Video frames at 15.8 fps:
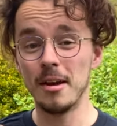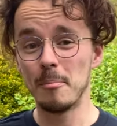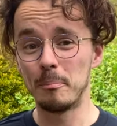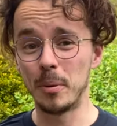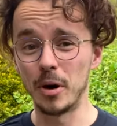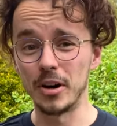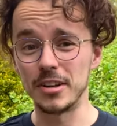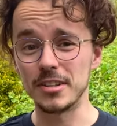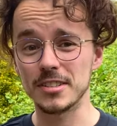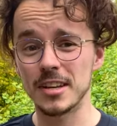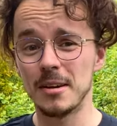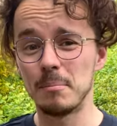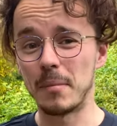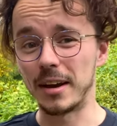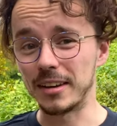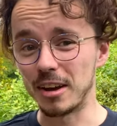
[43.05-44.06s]
But
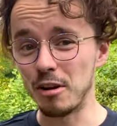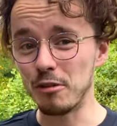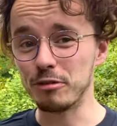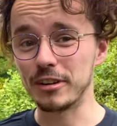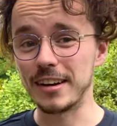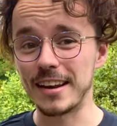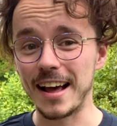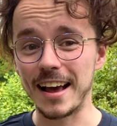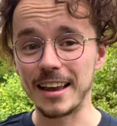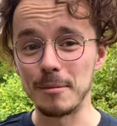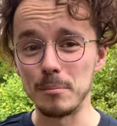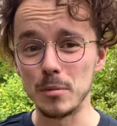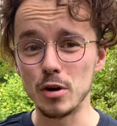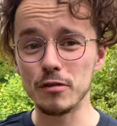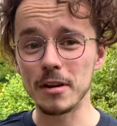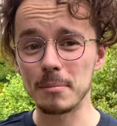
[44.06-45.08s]
my girlfriend and I are
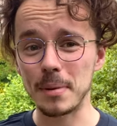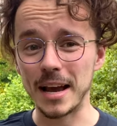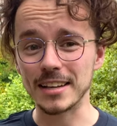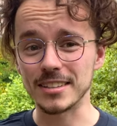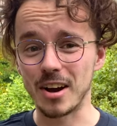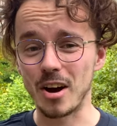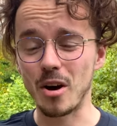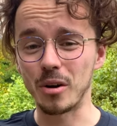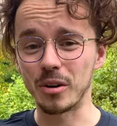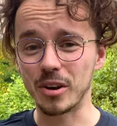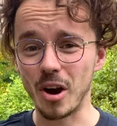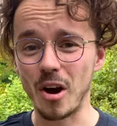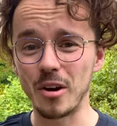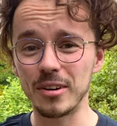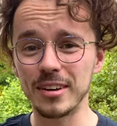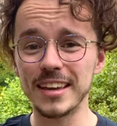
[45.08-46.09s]
moving back to Hong
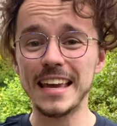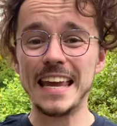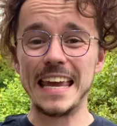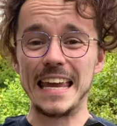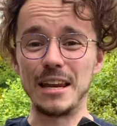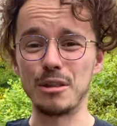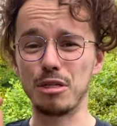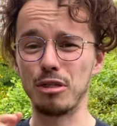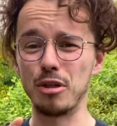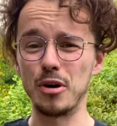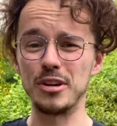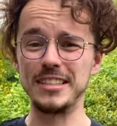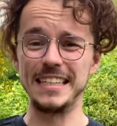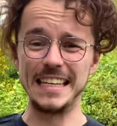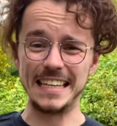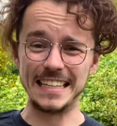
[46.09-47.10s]
Kong in
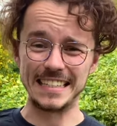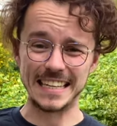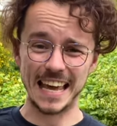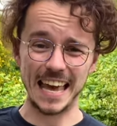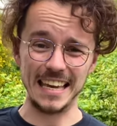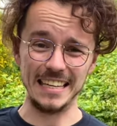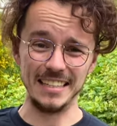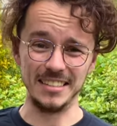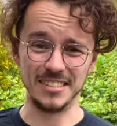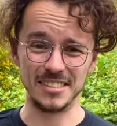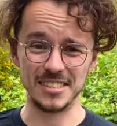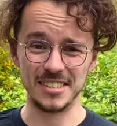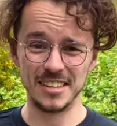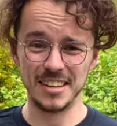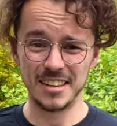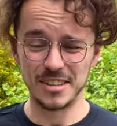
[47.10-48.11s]
thirteen days.
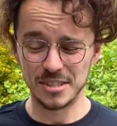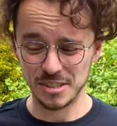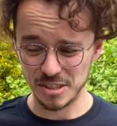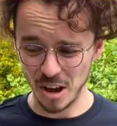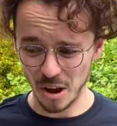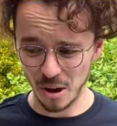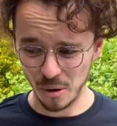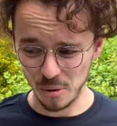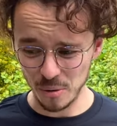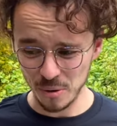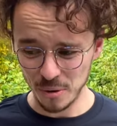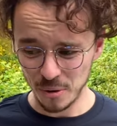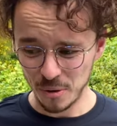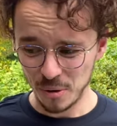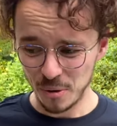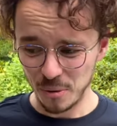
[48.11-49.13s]
So,
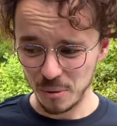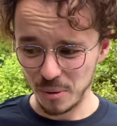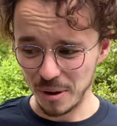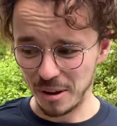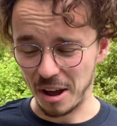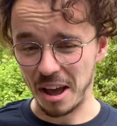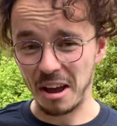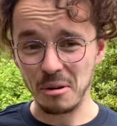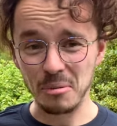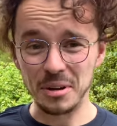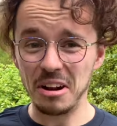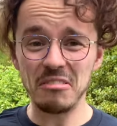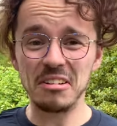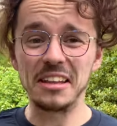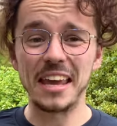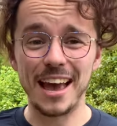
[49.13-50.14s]
uh, we don't
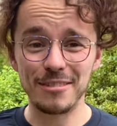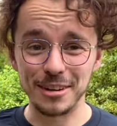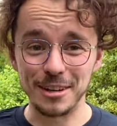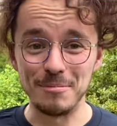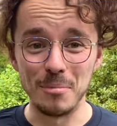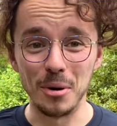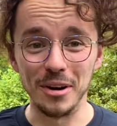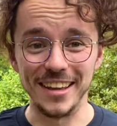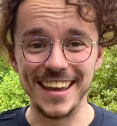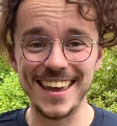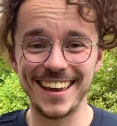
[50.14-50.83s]
really have any money.